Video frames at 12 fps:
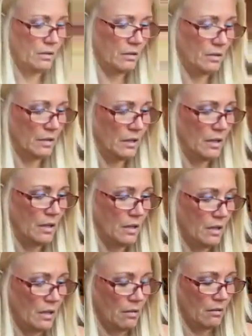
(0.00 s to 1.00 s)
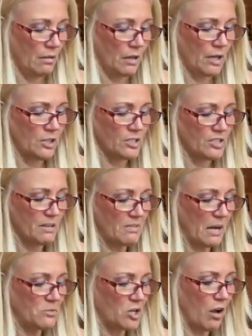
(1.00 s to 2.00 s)
I'll post a picture,
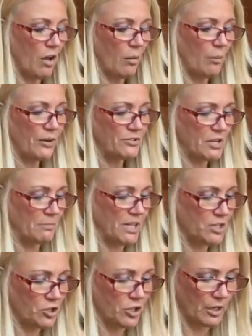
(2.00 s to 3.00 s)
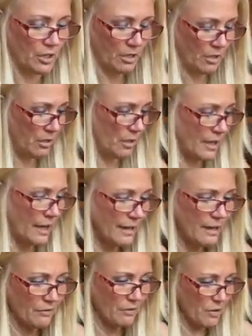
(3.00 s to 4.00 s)
and I never know if y'all make anything. Like
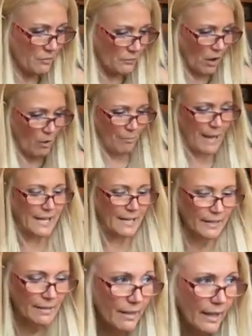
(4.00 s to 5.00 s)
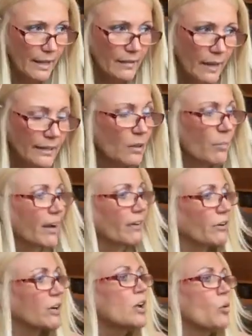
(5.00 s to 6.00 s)
one lady come back to me and told
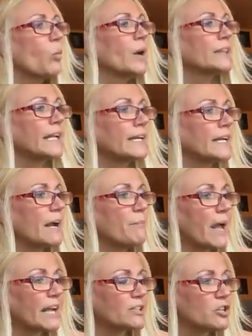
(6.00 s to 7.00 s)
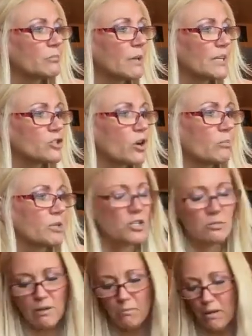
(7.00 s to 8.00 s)
me she made my pico de
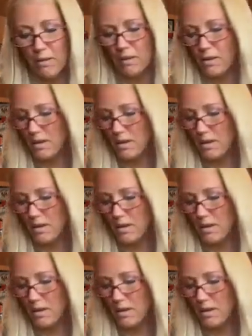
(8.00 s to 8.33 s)
gallo, and